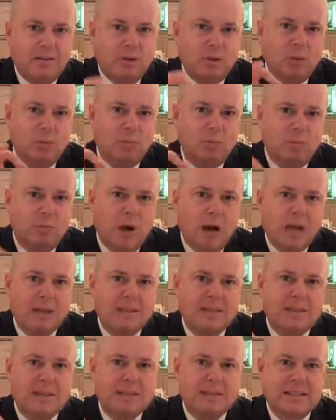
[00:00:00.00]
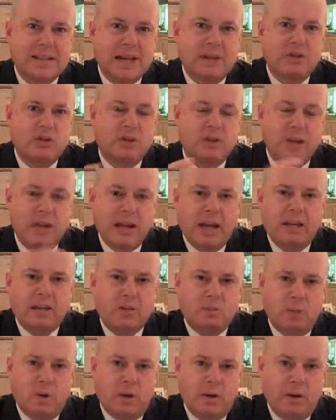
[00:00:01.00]
you must schedule the
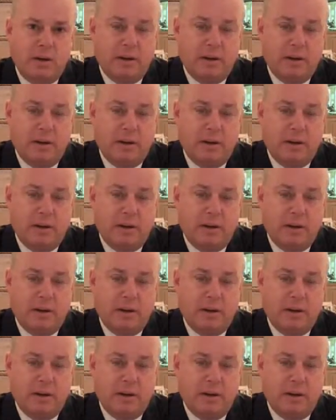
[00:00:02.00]
next one.